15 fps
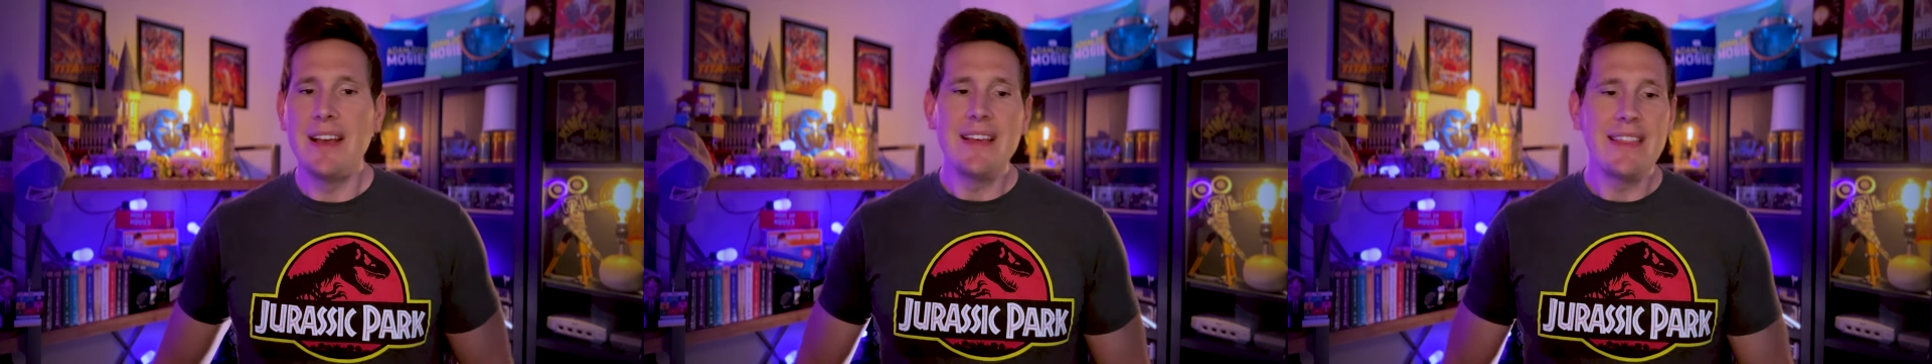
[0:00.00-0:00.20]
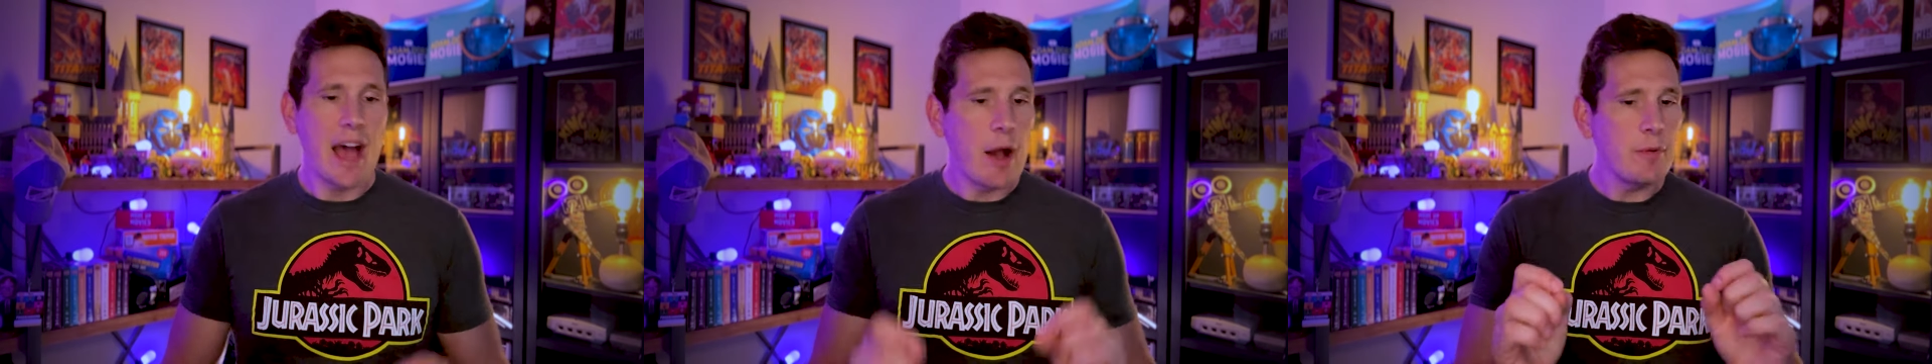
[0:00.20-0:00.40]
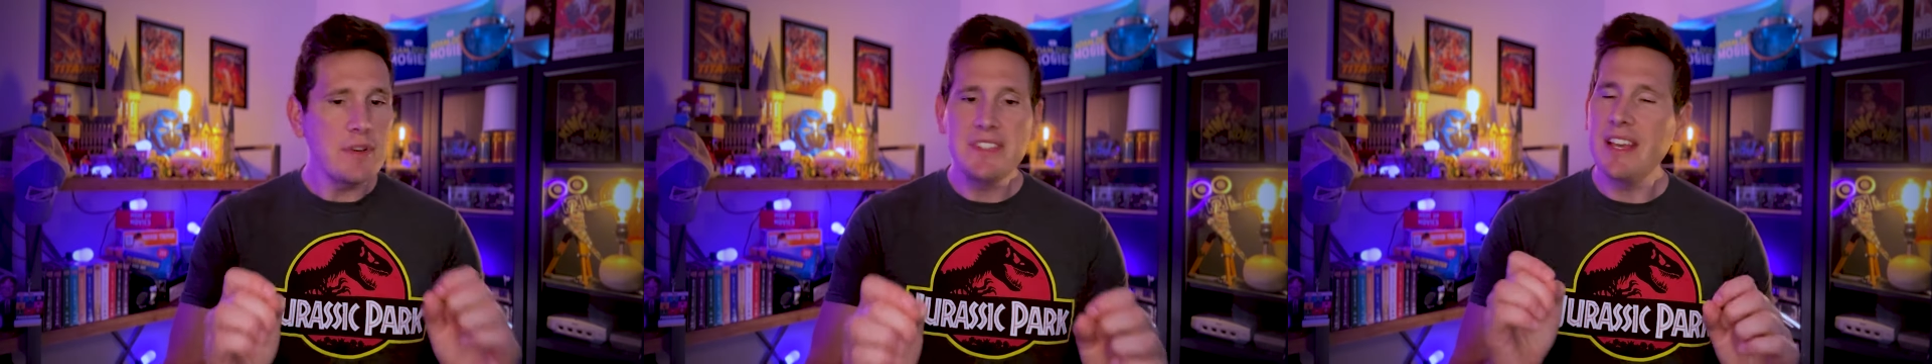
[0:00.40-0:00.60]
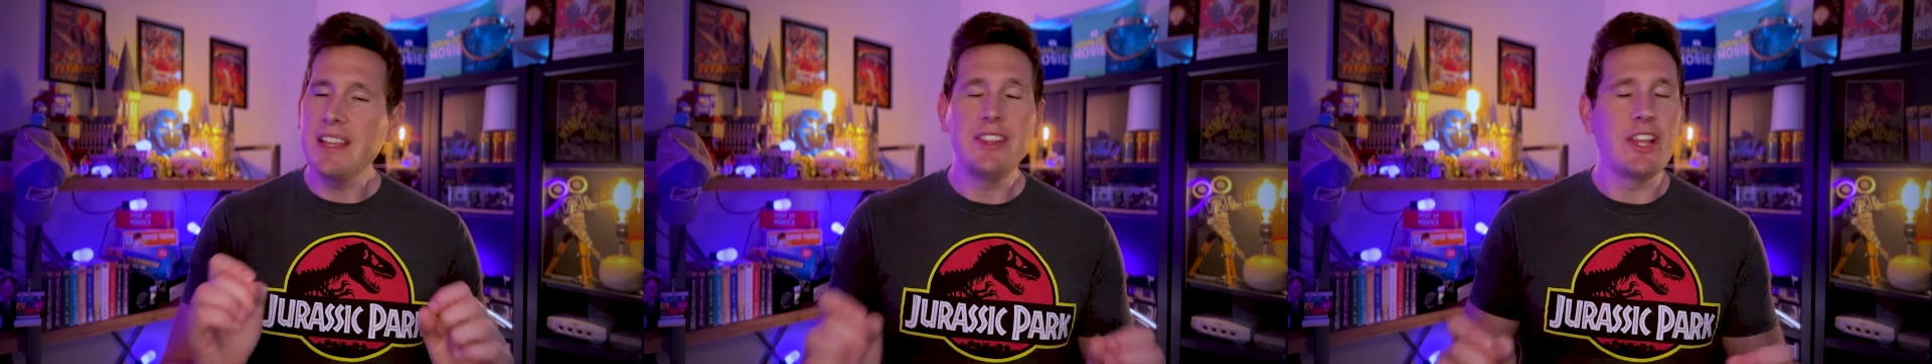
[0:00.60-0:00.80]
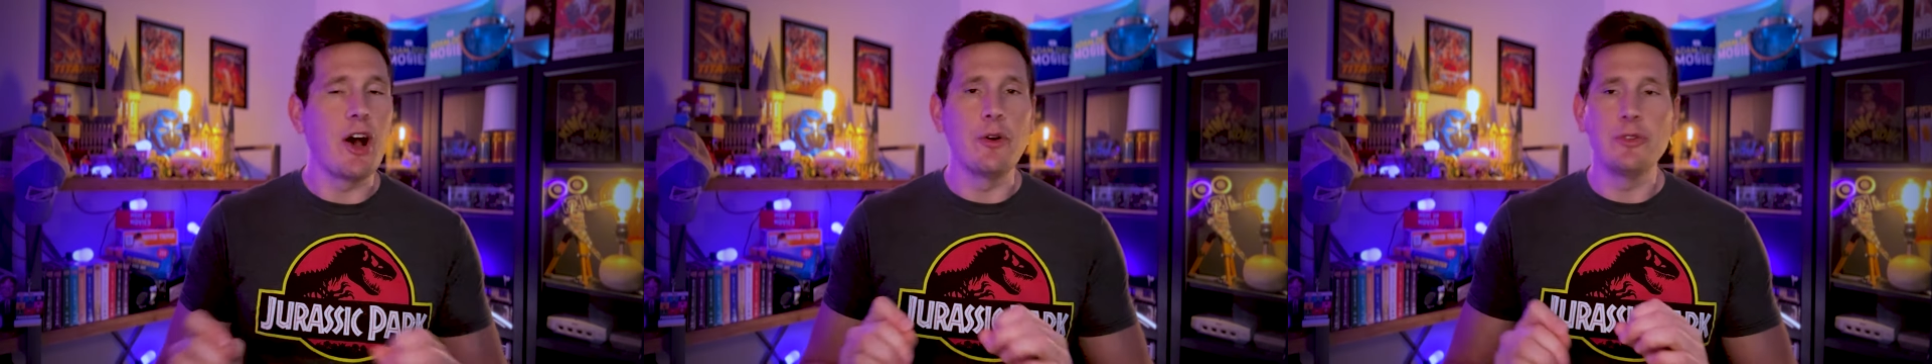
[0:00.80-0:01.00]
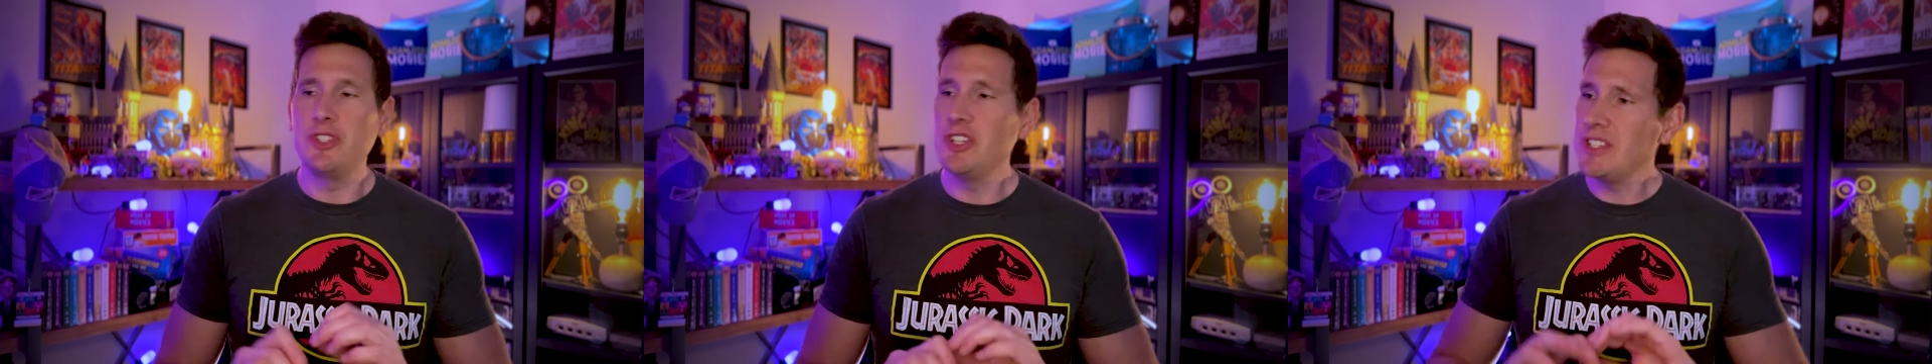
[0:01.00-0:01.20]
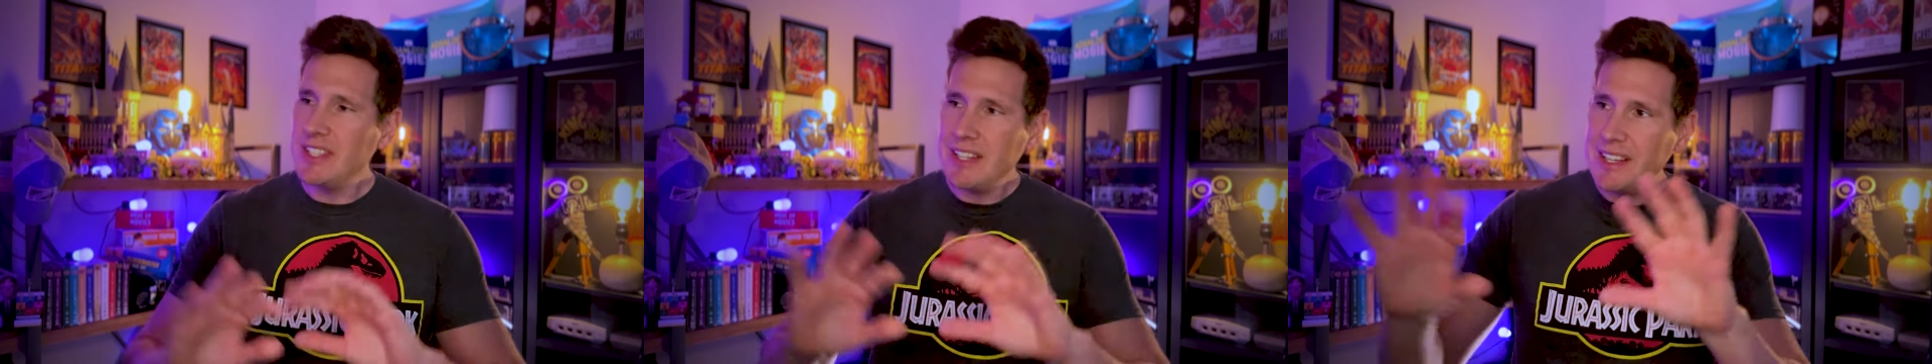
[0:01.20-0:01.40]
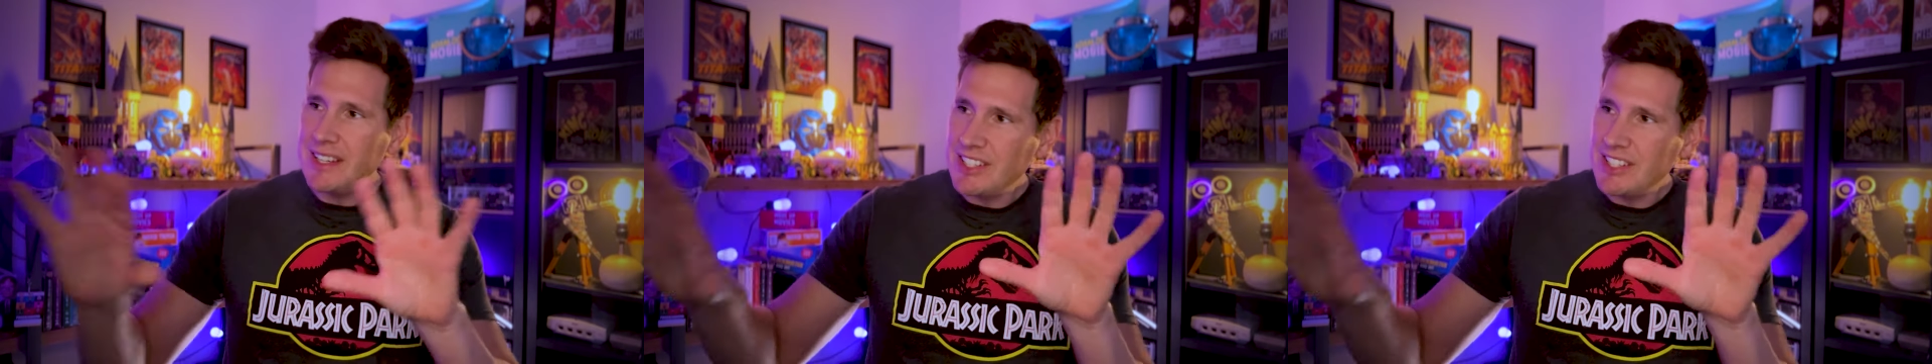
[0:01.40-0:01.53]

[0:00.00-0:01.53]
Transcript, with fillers: That was it, though. Just a,